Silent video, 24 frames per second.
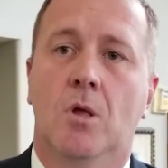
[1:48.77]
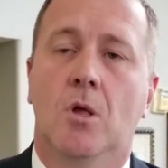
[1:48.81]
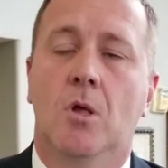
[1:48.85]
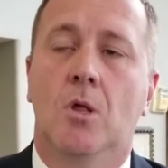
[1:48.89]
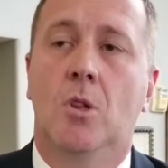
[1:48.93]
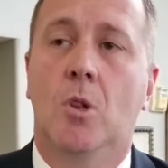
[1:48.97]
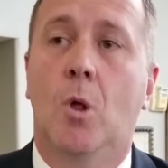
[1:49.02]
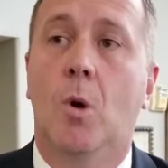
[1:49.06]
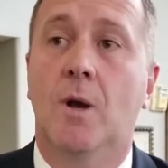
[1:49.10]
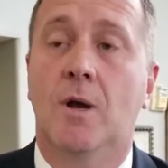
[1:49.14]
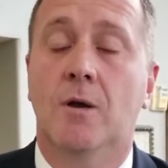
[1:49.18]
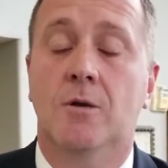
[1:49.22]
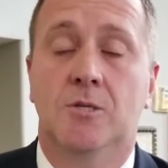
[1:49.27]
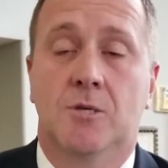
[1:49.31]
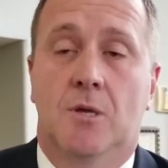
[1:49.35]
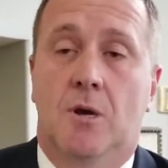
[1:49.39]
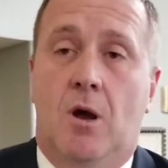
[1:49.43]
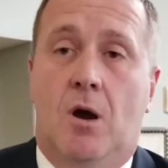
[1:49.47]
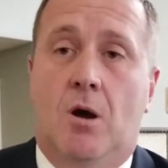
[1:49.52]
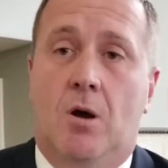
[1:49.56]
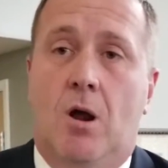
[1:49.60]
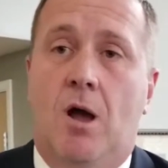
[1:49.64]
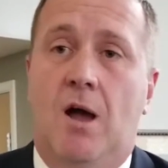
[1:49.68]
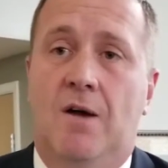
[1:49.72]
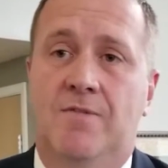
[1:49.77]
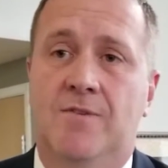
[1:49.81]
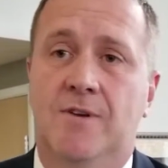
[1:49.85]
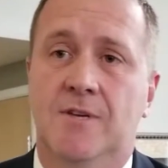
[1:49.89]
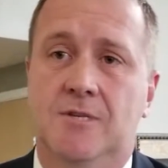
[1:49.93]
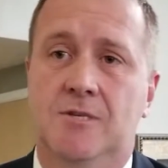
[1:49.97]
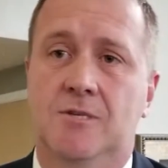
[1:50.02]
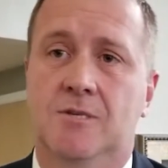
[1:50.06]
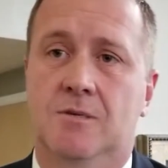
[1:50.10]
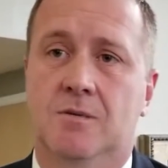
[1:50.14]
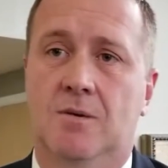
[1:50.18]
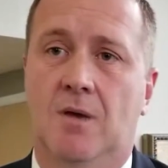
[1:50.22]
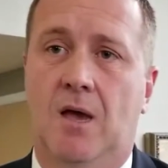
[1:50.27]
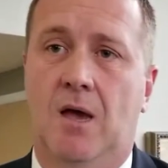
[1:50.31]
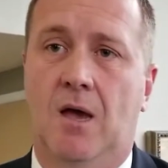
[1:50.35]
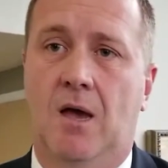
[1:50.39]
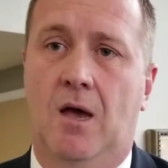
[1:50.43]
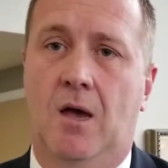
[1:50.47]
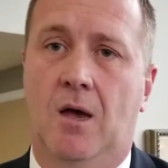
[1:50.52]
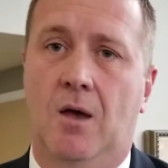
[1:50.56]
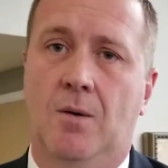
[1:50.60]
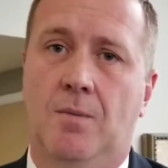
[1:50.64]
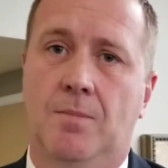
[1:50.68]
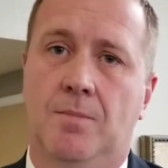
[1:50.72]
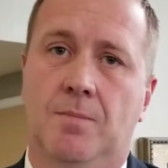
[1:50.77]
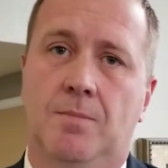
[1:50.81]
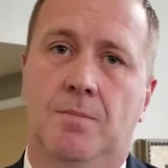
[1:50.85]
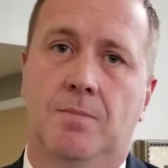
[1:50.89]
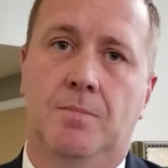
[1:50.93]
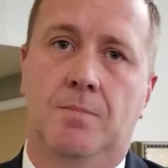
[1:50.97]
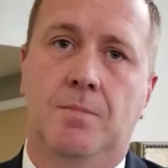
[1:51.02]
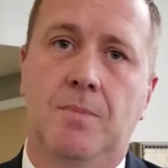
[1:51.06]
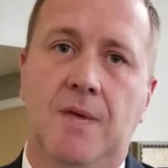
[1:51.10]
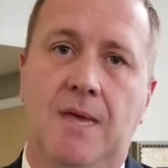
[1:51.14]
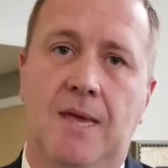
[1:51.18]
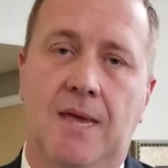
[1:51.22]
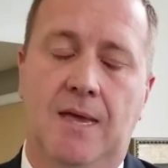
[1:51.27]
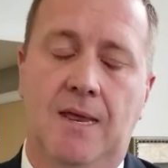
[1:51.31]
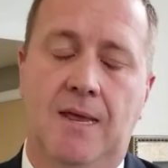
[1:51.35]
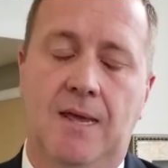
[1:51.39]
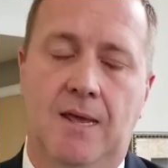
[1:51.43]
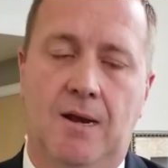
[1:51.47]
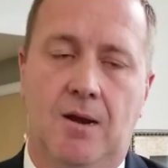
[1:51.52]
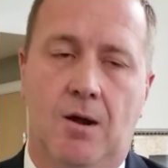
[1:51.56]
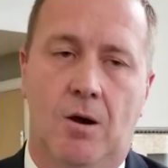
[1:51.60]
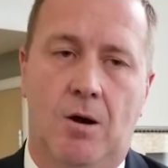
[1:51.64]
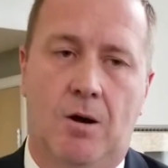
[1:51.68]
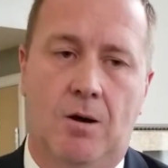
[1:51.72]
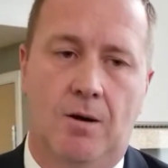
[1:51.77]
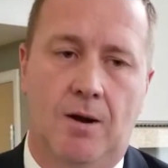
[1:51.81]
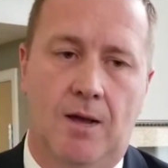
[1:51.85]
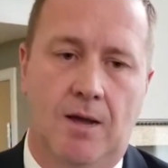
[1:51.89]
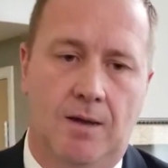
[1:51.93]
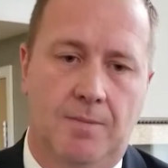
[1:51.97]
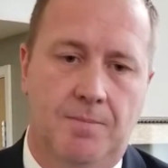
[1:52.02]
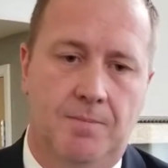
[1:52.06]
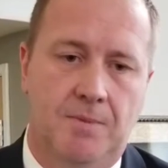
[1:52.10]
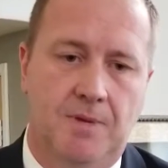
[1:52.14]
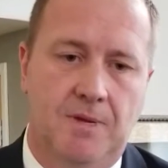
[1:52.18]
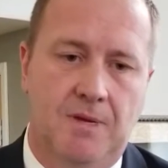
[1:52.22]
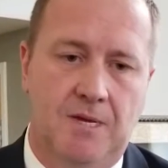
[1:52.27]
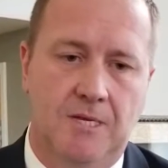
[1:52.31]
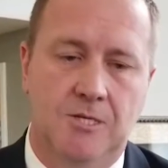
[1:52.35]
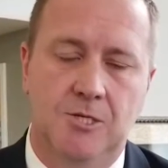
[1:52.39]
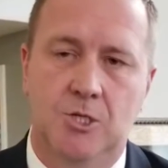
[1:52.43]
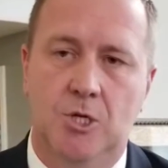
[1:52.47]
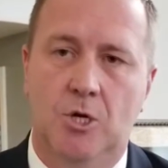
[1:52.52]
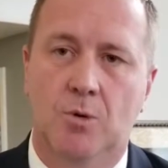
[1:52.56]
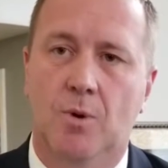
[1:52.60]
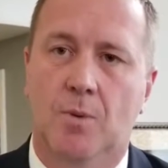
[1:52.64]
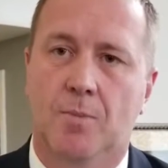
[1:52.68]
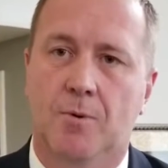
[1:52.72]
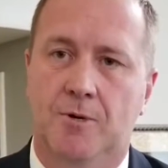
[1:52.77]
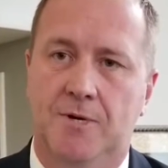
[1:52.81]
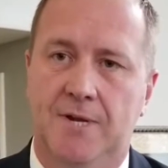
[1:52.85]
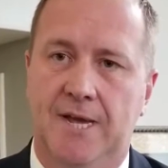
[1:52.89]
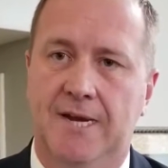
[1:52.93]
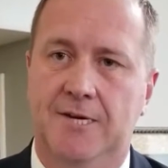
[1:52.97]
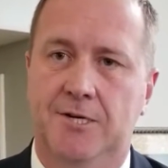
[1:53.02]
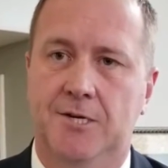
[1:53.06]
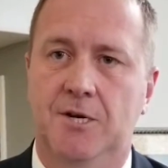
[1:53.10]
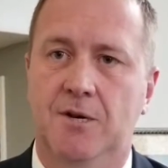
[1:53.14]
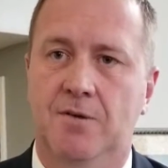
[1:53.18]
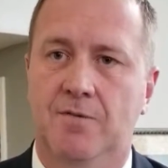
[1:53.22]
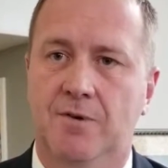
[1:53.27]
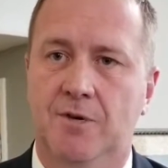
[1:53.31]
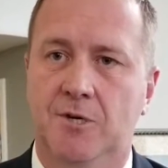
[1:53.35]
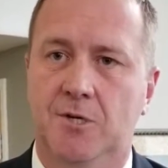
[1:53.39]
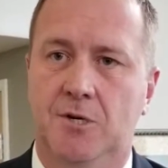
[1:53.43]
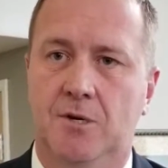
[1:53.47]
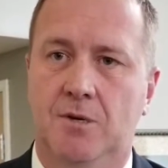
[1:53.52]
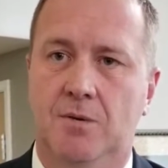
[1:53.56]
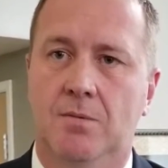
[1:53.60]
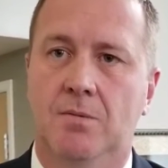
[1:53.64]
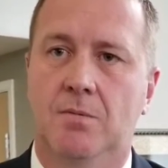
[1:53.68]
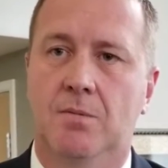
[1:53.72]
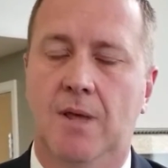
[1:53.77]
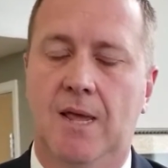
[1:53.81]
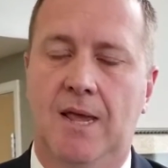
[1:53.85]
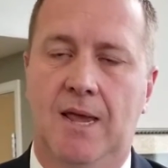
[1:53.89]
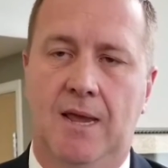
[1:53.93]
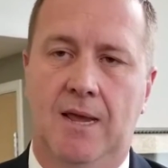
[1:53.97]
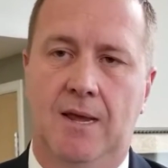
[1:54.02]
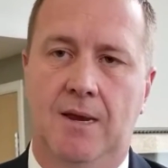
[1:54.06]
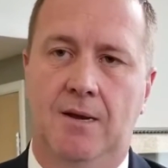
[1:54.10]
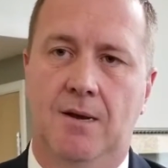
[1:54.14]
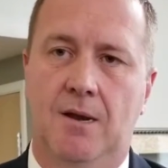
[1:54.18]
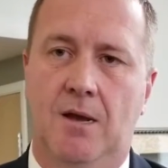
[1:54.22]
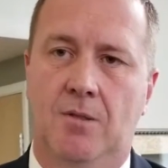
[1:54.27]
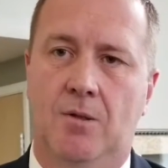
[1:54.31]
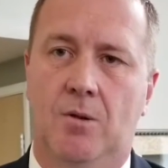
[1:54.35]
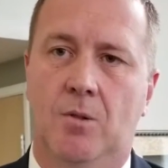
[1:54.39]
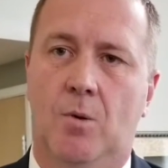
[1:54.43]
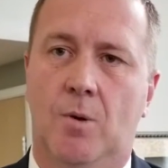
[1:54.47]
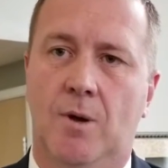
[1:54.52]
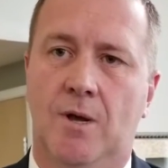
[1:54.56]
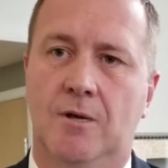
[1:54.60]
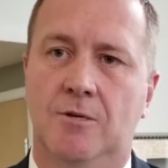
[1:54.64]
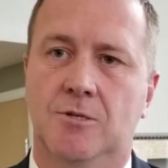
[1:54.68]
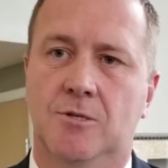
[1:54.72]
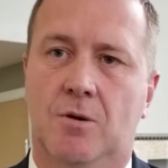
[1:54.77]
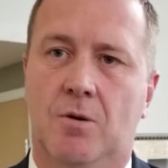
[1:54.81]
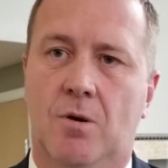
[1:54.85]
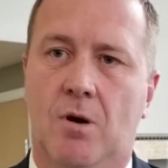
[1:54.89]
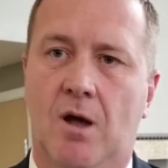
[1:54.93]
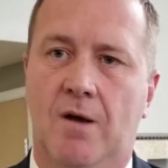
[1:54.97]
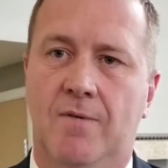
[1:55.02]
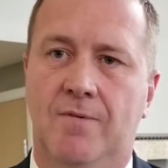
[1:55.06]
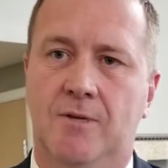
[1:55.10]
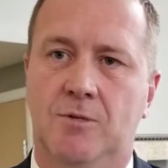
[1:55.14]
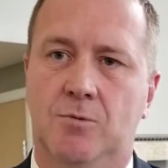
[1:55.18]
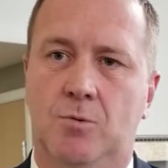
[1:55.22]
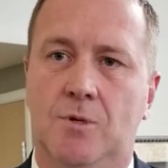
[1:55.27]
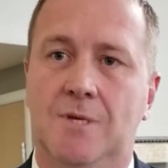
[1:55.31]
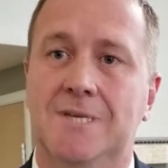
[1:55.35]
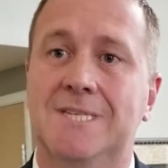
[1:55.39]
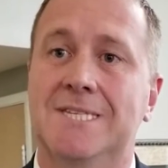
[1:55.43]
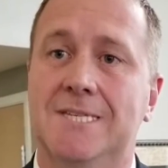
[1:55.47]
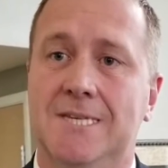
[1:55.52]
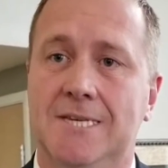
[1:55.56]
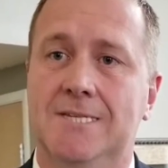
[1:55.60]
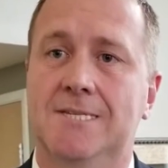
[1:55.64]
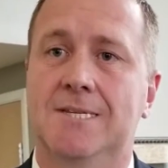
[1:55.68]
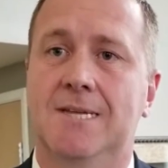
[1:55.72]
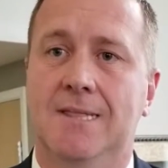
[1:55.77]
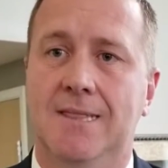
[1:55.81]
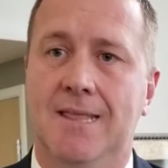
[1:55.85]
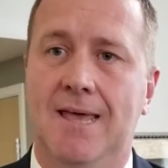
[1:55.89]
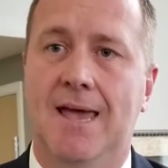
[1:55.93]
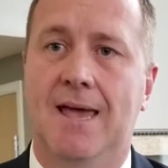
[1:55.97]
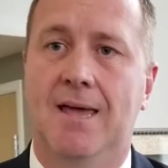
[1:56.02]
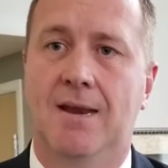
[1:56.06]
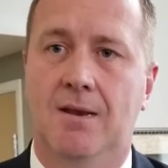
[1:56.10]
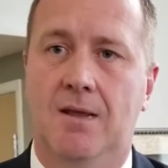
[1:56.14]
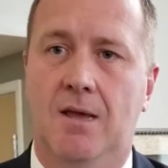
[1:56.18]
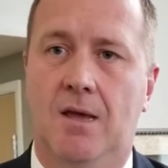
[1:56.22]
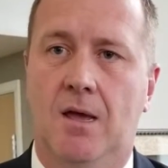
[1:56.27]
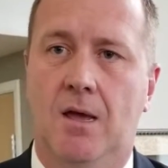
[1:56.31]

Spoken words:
Lawyers in our office, in our consumer protection division, and other lawyers in our office will assist in that.